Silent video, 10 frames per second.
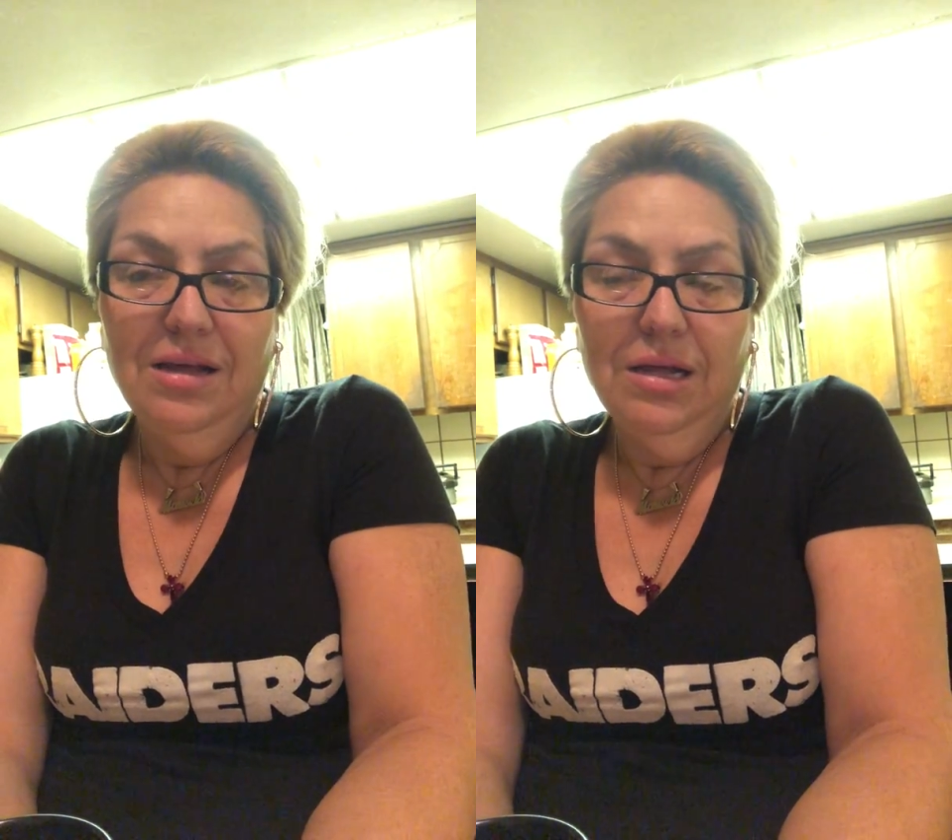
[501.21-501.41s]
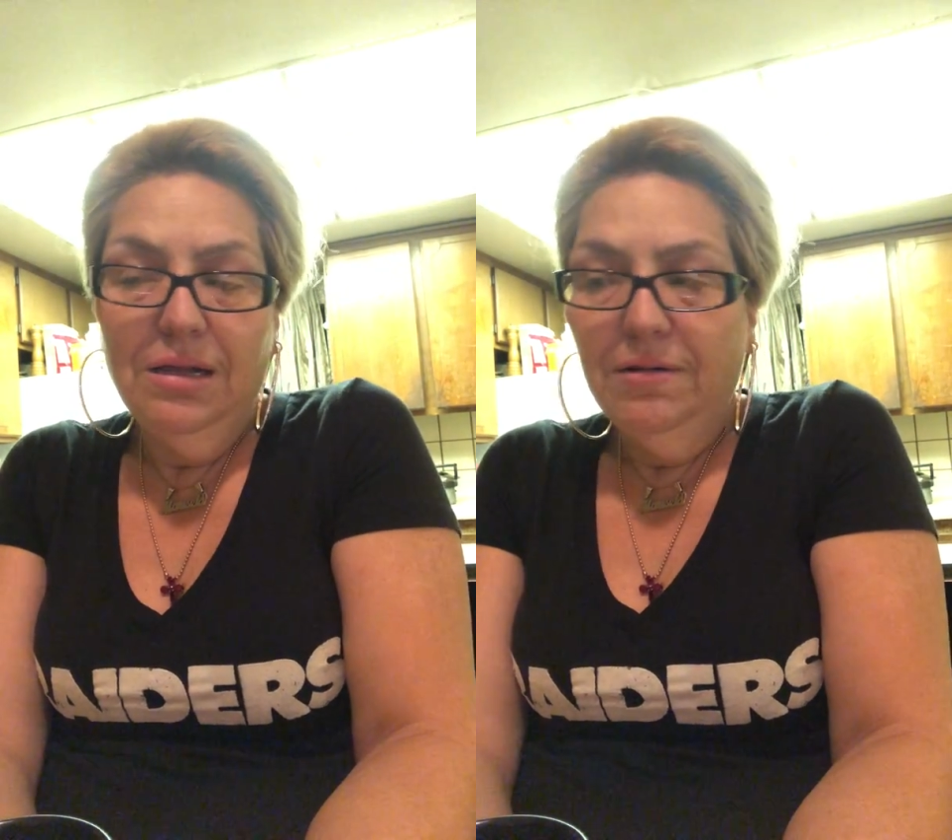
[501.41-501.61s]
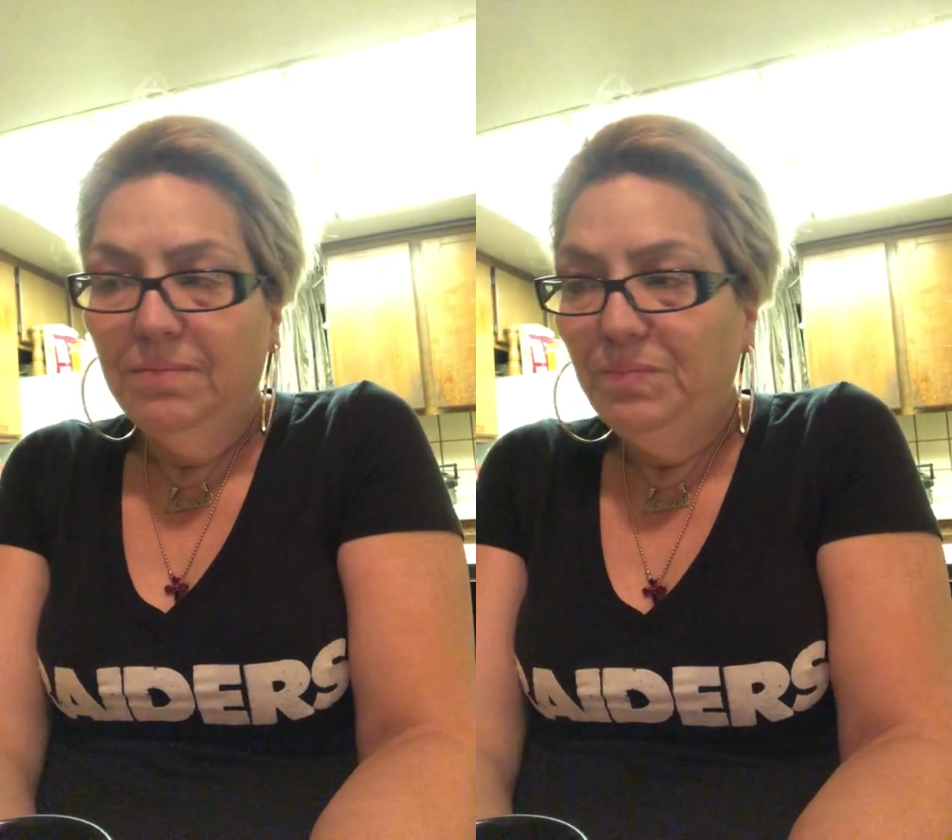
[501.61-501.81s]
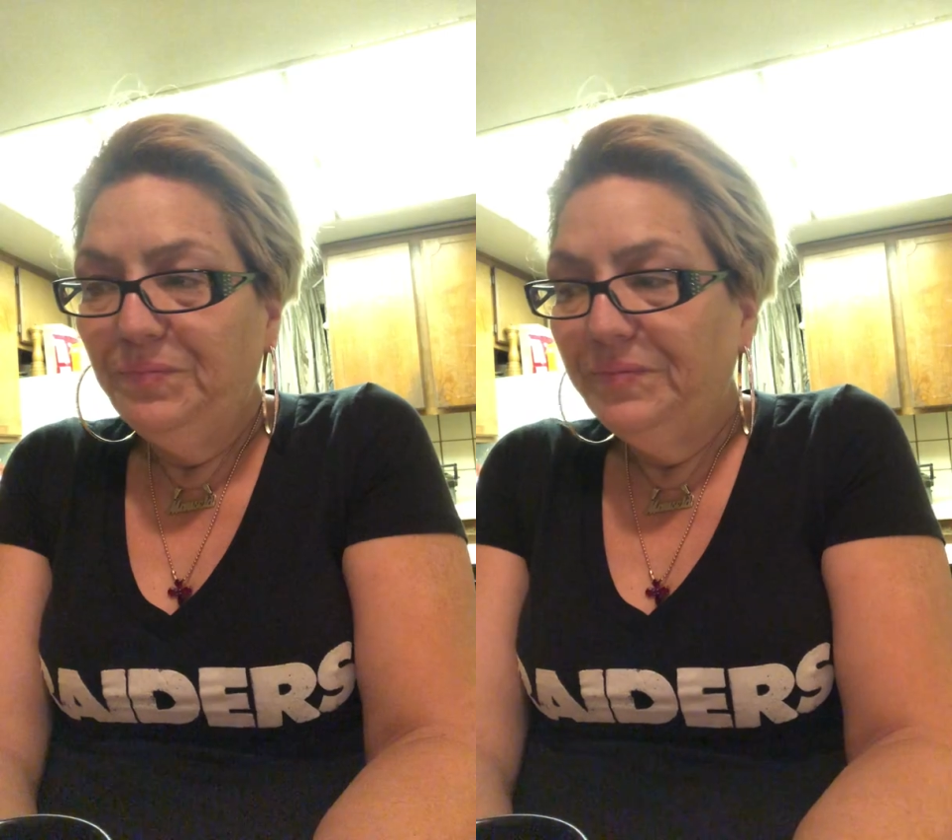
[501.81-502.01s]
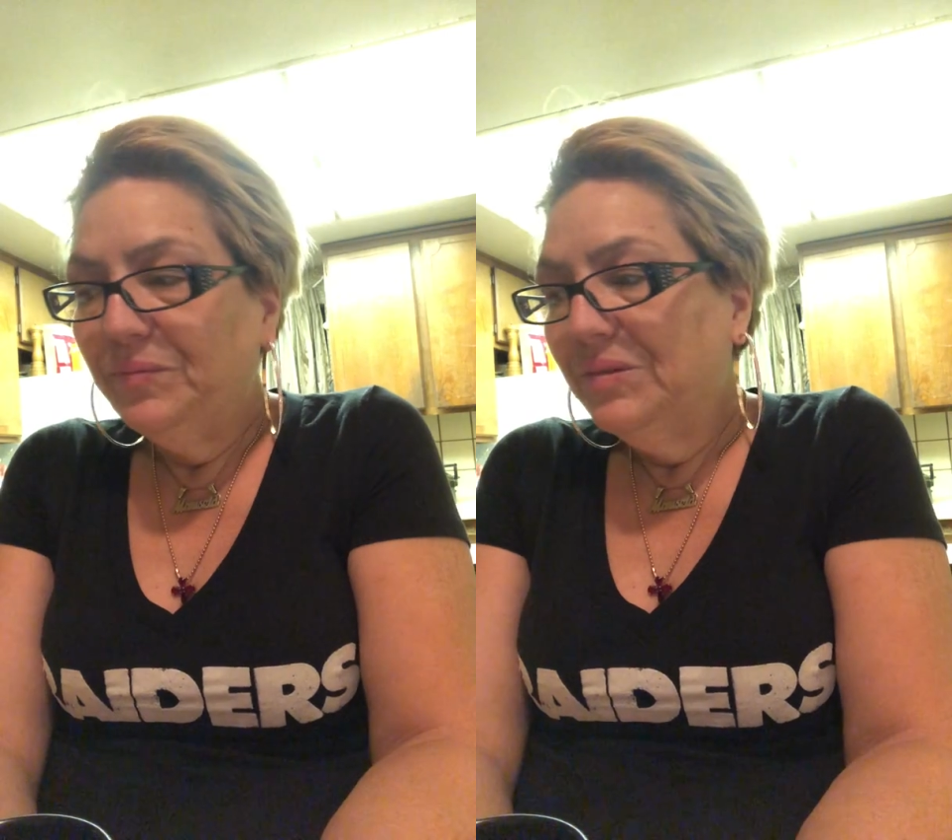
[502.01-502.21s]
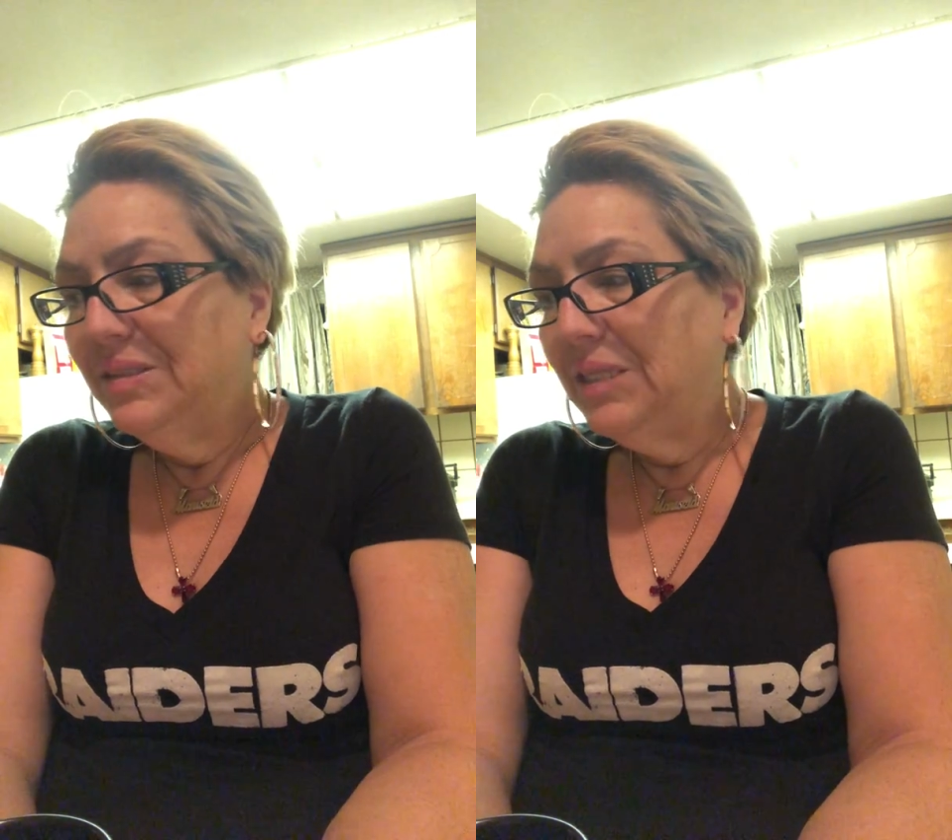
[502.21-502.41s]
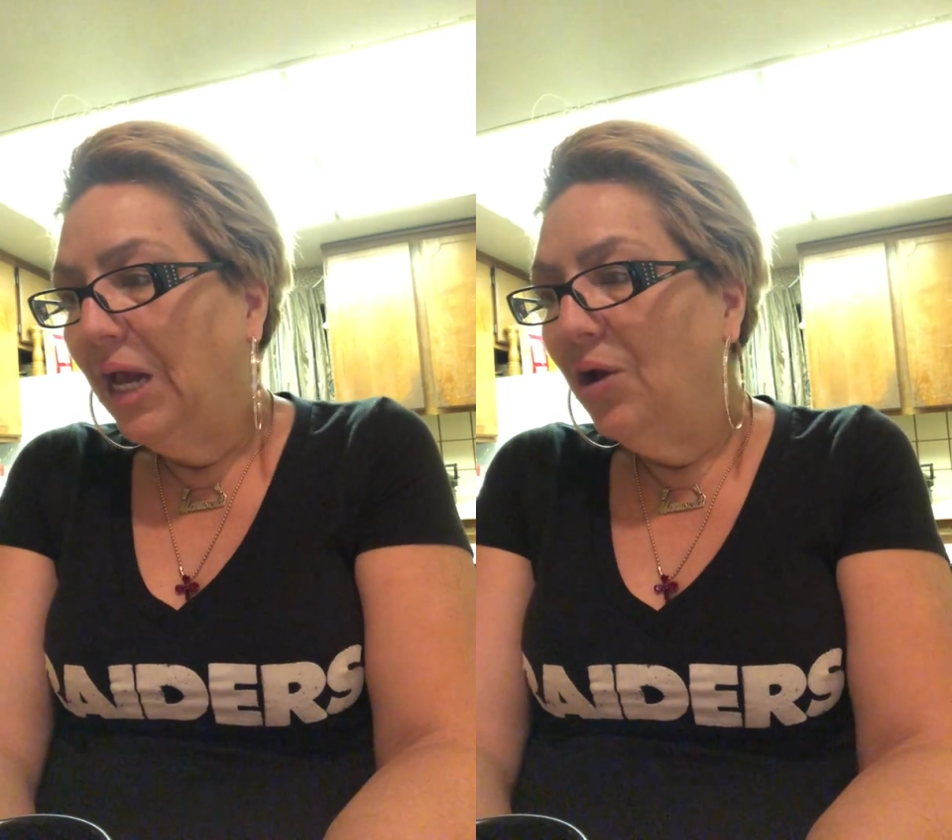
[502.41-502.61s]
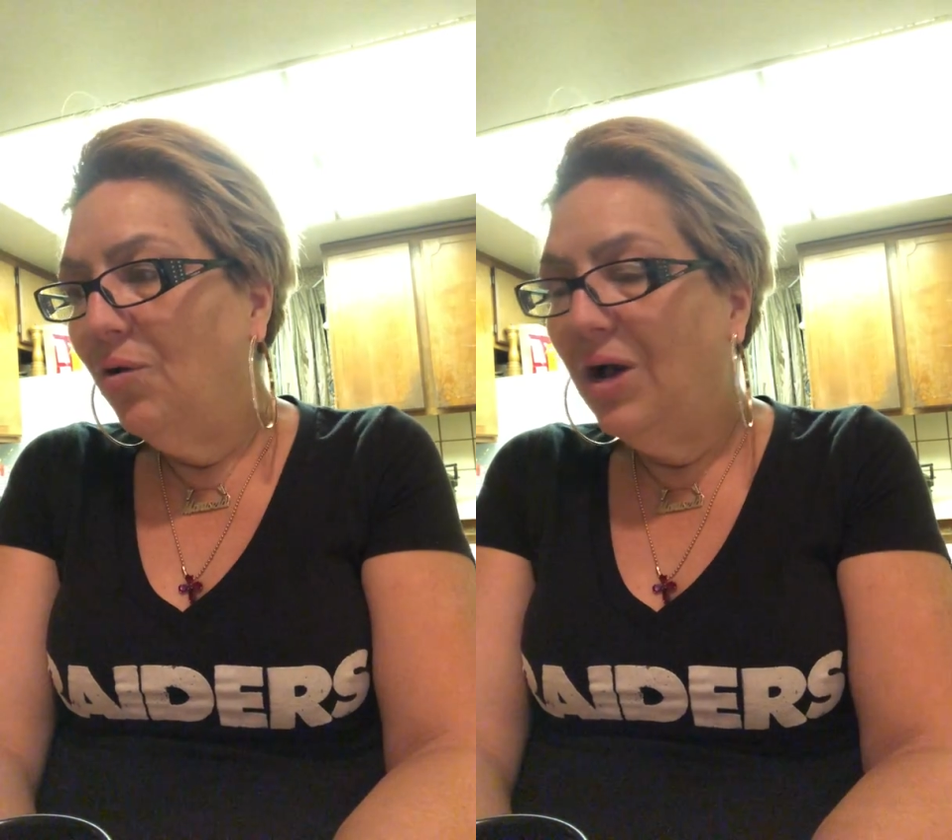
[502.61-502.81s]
So